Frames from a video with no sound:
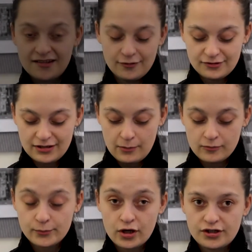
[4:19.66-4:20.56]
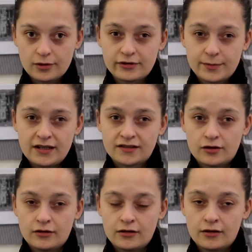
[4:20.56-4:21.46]
the Your Time project was based
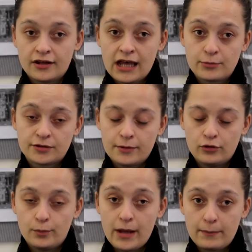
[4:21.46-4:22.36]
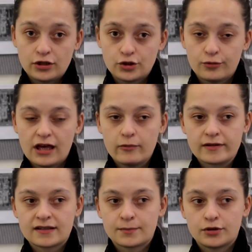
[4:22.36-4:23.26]
on the Capture My Mood paper tool that
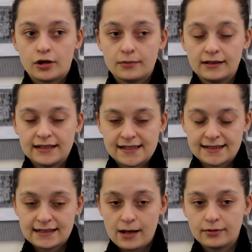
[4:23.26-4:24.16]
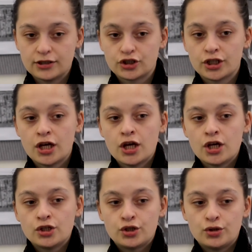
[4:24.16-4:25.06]
was predominantly established
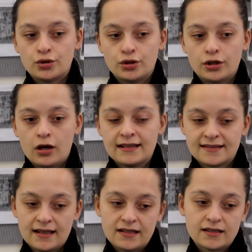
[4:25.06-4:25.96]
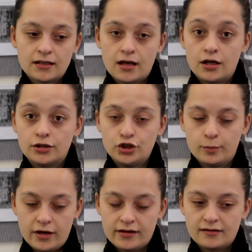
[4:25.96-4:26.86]
to assess new
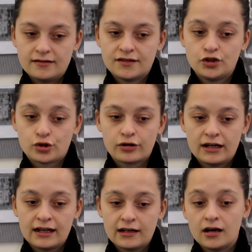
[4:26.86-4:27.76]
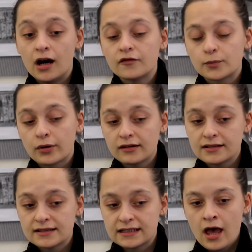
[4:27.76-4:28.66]
mothers during and after
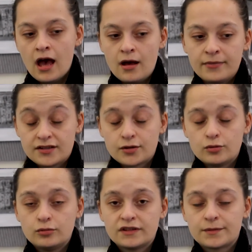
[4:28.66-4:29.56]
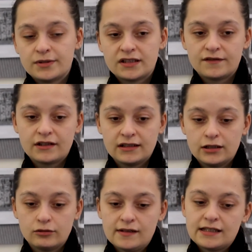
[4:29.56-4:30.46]
pregnancy. This tool specifically
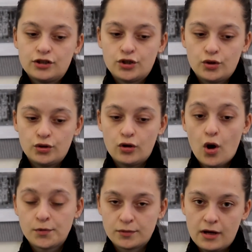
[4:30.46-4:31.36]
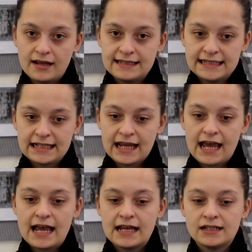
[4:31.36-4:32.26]
looks into optimizing
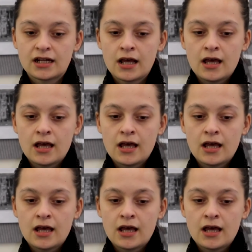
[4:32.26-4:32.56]
and